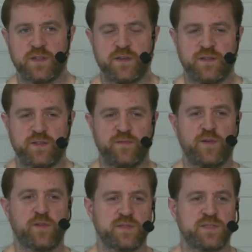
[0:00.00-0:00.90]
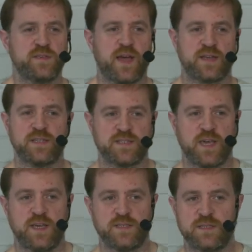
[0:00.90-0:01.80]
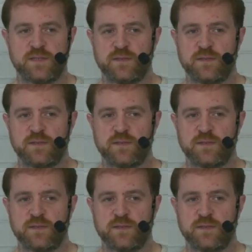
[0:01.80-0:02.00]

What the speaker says: the Vault's access keys